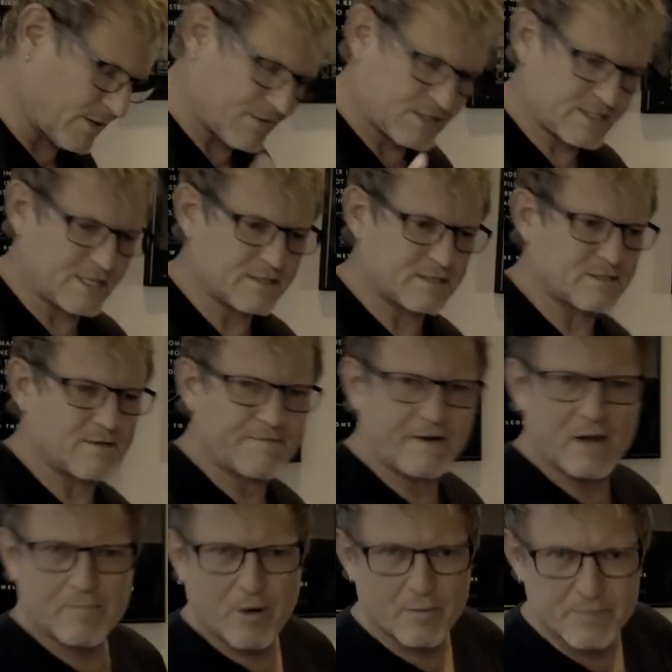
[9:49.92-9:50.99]
the 6 is a
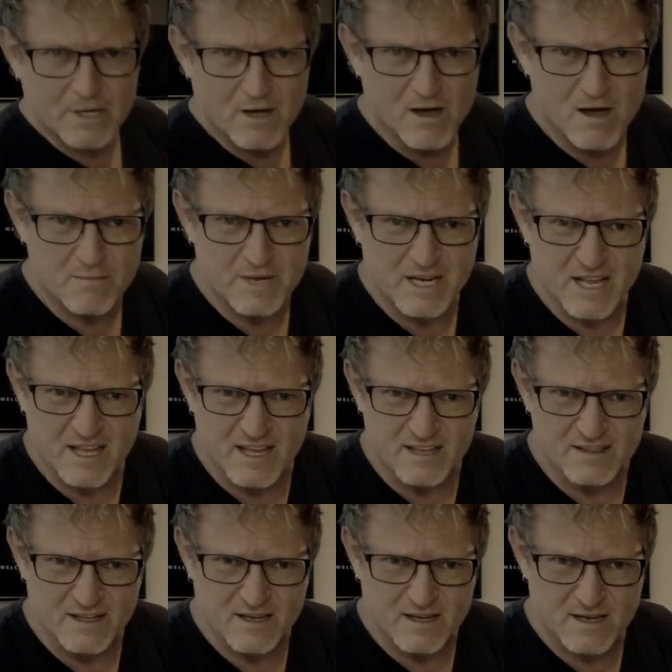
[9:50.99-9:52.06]
very popular harmony
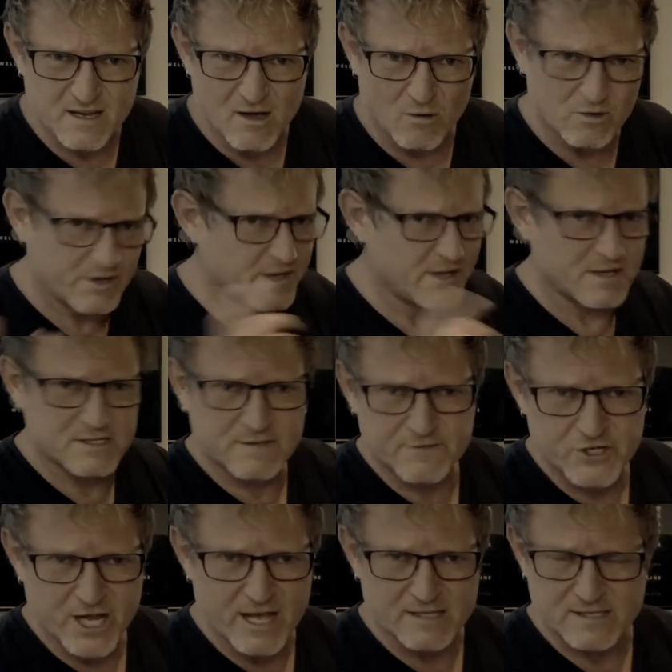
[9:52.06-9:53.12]
in the golden years of
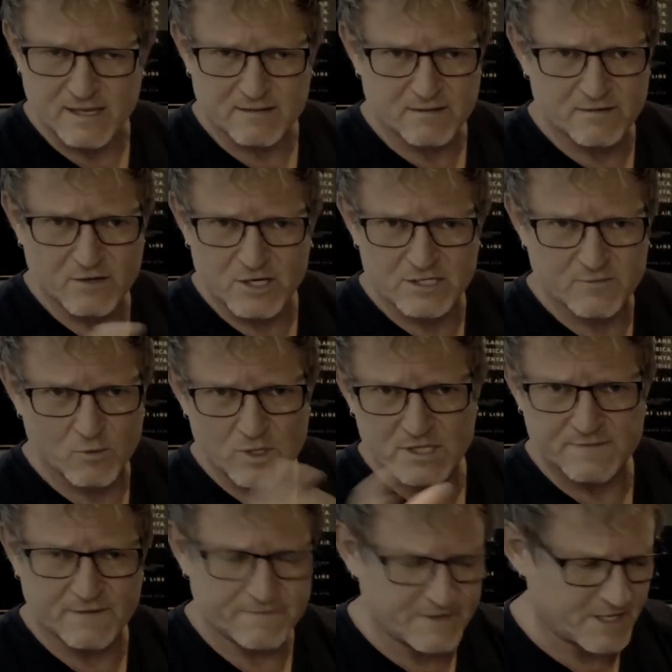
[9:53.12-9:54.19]
jazz, like the 30s, 40s,
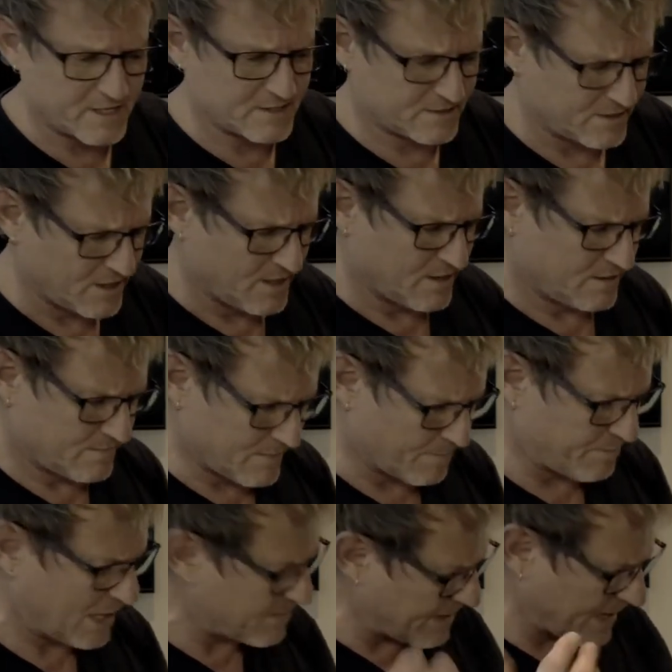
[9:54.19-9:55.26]
50s, the
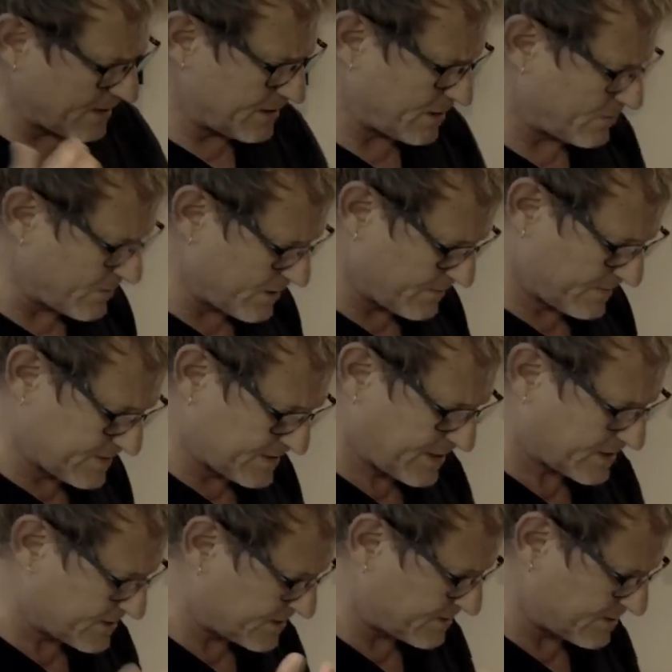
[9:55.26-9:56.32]
big band era.
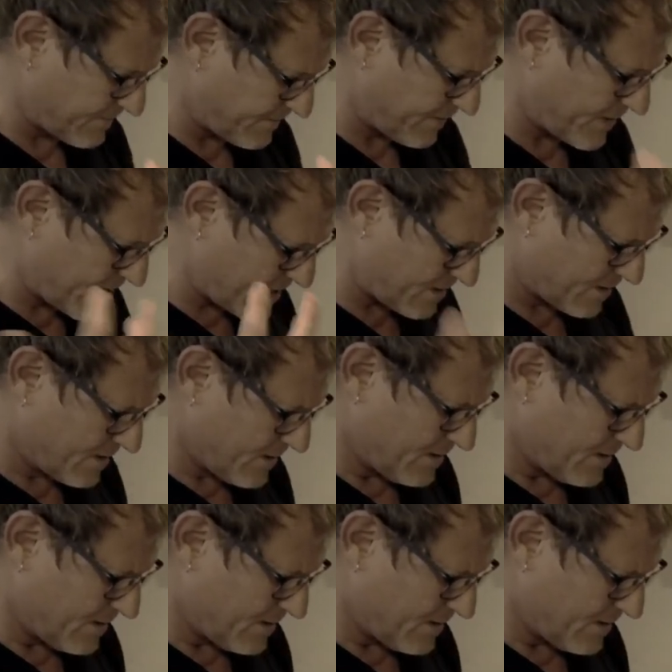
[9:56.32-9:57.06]
6 is a very